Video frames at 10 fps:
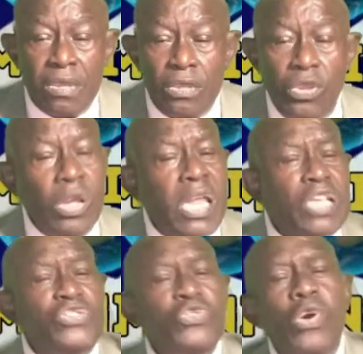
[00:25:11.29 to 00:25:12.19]
You got to
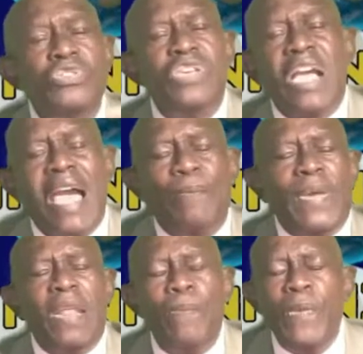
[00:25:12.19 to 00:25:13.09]
show us you got
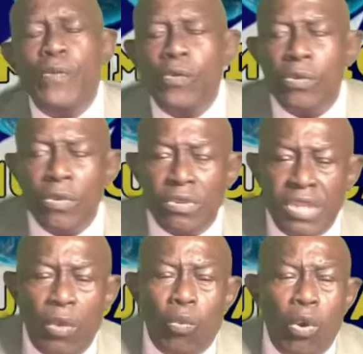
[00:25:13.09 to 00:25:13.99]
better people
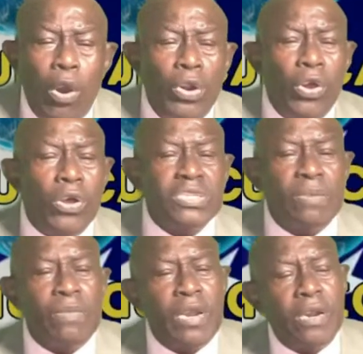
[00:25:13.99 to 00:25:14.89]
than warlords and
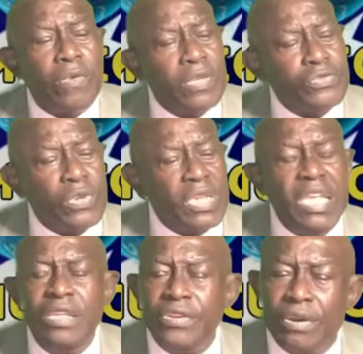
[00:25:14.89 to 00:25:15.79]
murderers to
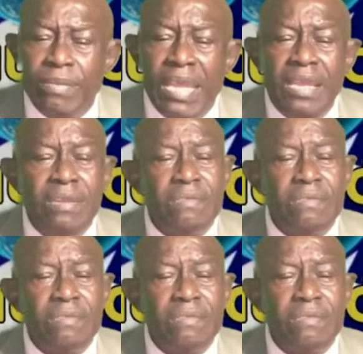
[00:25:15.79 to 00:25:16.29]
lead you, man.